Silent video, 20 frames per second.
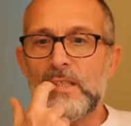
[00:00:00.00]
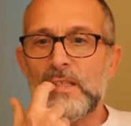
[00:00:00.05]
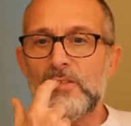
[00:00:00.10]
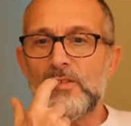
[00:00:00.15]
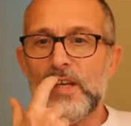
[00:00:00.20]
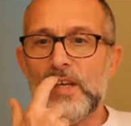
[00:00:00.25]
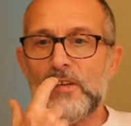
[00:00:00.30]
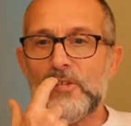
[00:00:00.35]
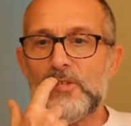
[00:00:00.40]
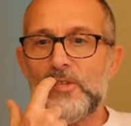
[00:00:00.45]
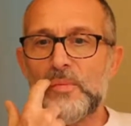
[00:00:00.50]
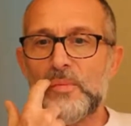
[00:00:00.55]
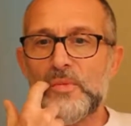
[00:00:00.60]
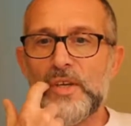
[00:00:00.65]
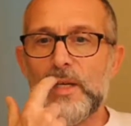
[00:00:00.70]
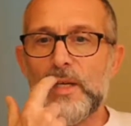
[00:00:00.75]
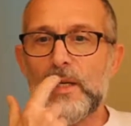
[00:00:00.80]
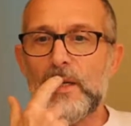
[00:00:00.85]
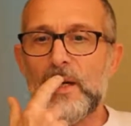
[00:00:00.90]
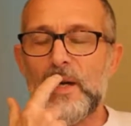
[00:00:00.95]
Say
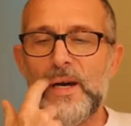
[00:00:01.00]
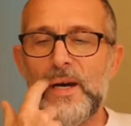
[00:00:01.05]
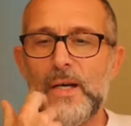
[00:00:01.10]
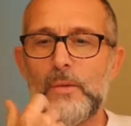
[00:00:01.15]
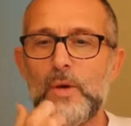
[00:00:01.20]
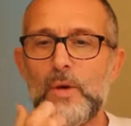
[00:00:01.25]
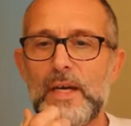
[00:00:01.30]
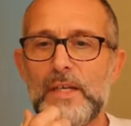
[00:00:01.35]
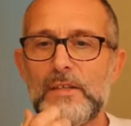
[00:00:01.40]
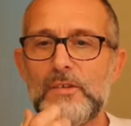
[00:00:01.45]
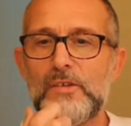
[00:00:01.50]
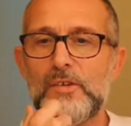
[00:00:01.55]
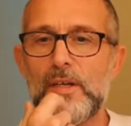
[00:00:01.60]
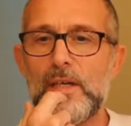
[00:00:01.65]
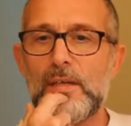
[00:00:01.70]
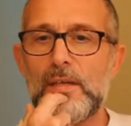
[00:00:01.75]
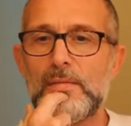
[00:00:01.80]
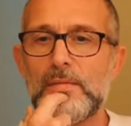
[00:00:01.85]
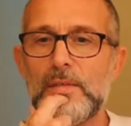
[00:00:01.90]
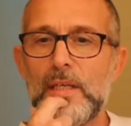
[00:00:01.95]
something and I will
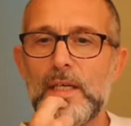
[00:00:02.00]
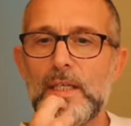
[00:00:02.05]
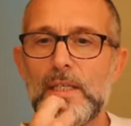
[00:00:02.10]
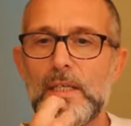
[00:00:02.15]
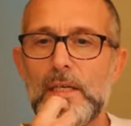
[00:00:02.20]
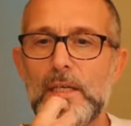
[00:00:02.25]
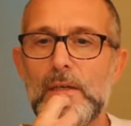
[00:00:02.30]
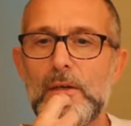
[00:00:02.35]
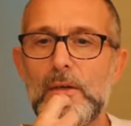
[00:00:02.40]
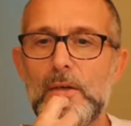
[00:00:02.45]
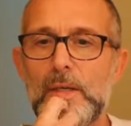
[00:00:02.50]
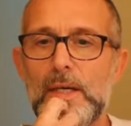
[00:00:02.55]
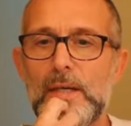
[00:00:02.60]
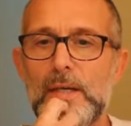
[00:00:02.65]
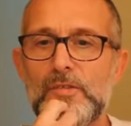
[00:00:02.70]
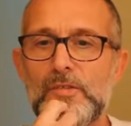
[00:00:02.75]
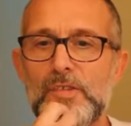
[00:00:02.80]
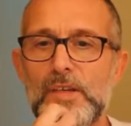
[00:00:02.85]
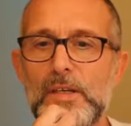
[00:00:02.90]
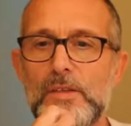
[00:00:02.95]
answer. There you go.
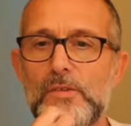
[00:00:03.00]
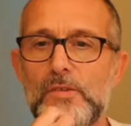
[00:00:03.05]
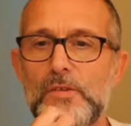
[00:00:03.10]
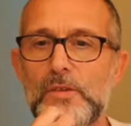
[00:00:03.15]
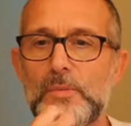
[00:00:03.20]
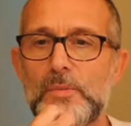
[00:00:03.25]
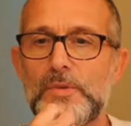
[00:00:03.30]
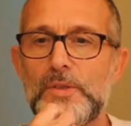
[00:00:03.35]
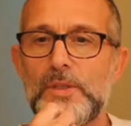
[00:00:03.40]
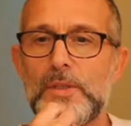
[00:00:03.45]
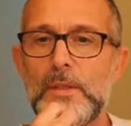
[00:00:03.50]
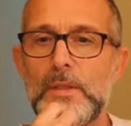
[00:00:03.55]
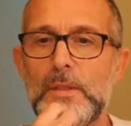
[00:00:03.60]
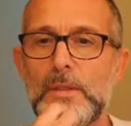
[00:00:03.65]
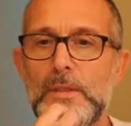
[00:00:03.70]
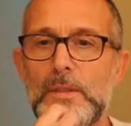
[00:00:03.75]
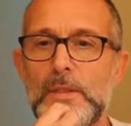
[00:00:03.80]
I've said something.